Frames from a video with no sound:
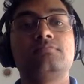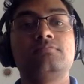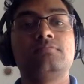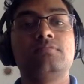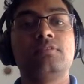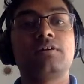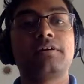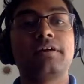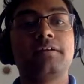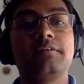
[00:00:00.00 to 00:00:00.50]

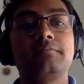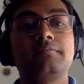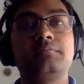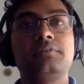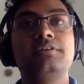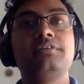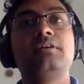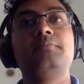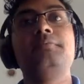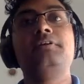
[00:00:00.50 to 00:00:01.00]
okay,
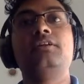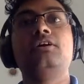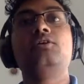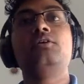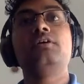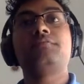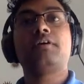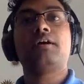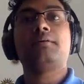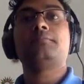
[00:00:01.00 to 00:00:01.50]
please let me know
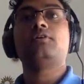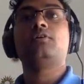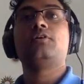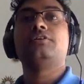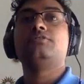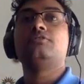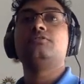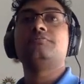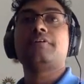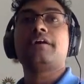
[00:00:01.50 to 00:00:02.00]
if I'm going
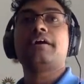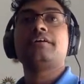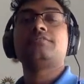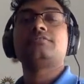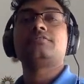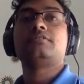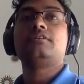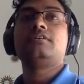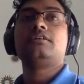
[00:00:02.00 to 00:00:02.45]
too fast.